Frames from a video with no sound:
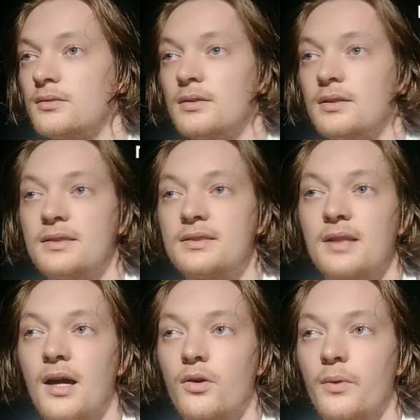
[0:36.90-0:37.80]
it's
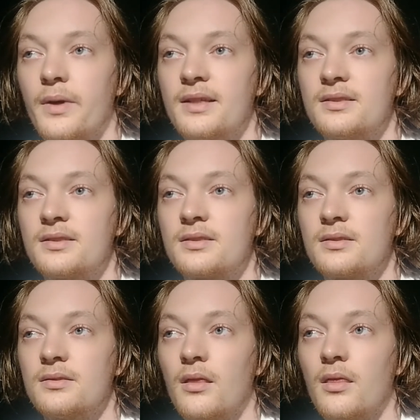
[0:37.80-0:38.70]
not
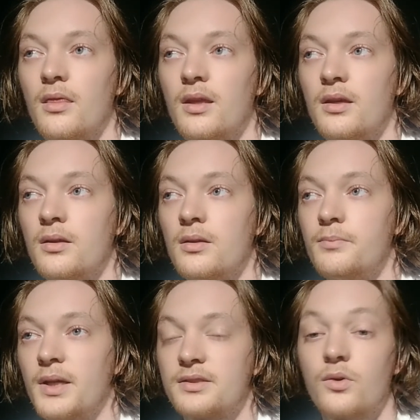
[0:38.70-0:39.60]
always the
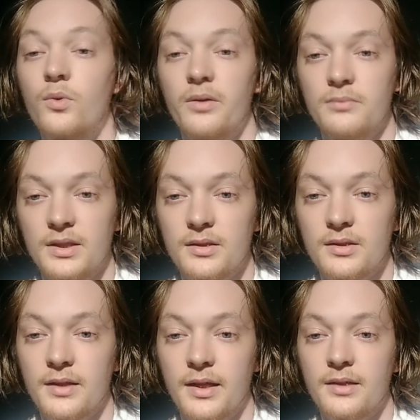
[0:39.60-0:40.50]
best equipment
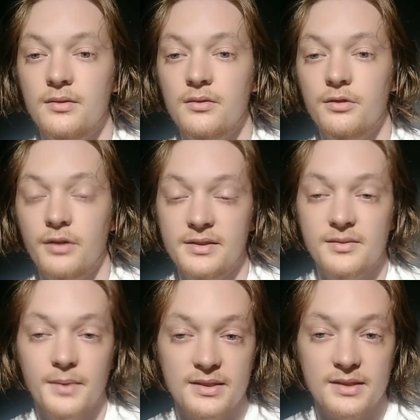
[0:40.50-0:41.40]
that creates
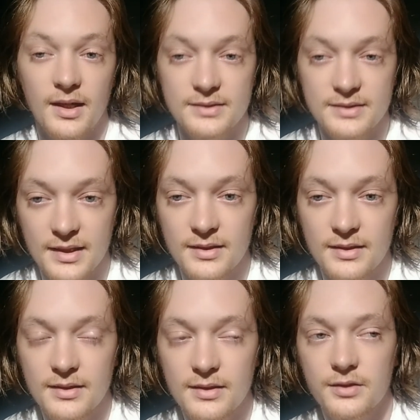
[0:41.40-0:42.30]
the best content.
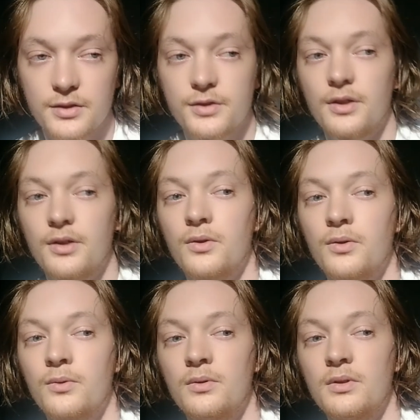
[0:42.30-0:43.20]

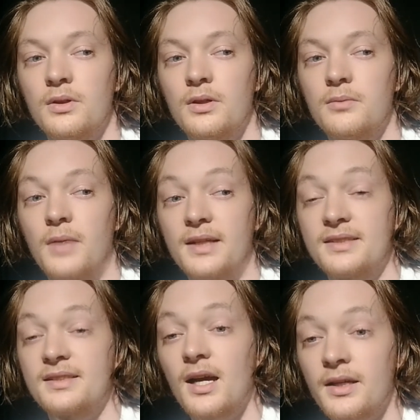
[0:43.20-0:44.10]
So my
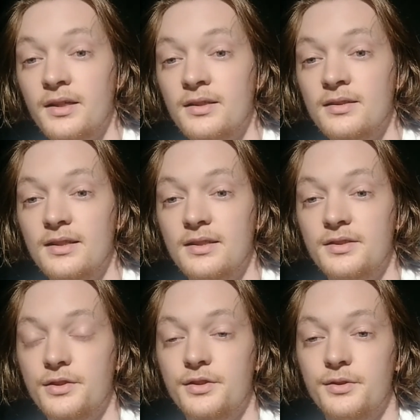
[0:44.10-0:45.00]
desire
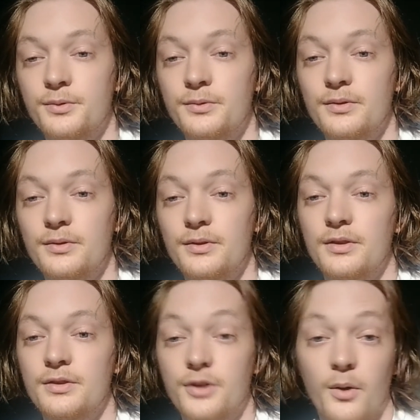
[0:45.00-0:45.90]
is to
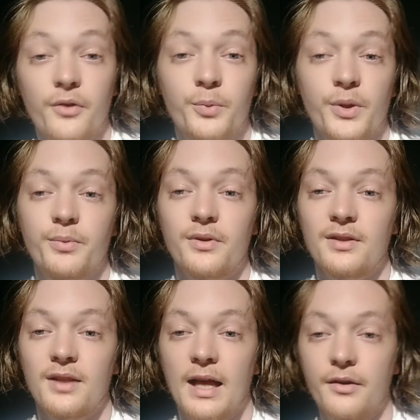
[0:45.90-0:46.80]
show other
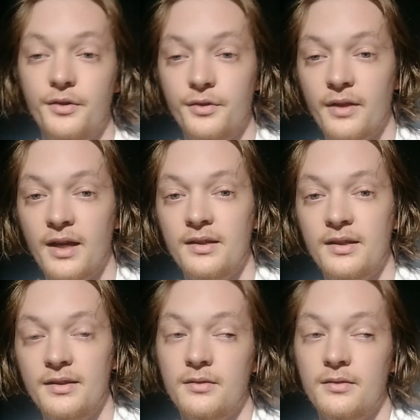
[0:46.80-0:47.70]
people how to do that
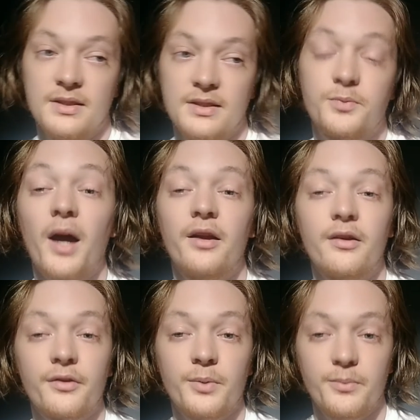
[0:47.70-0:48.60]
and inspire
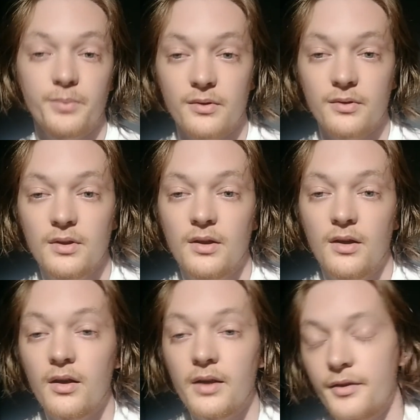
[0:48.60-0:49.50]
other people
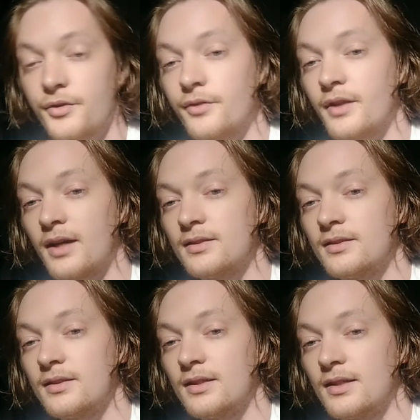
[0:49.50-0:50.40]
on how to do that.
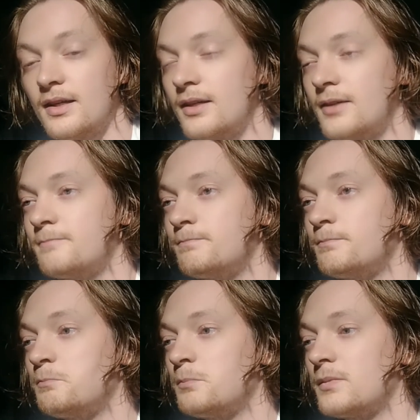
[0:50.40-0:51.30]

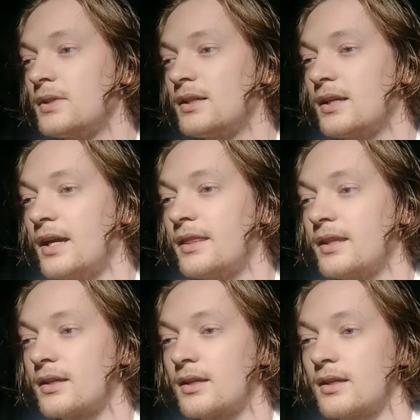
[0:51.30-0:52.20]
I
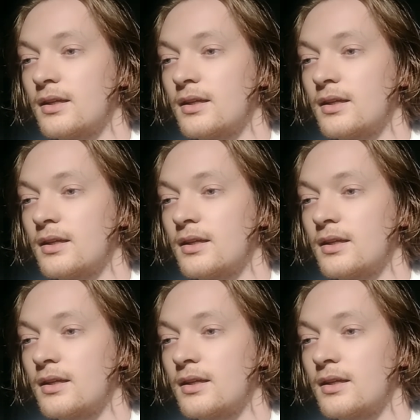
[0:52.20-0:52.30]
think,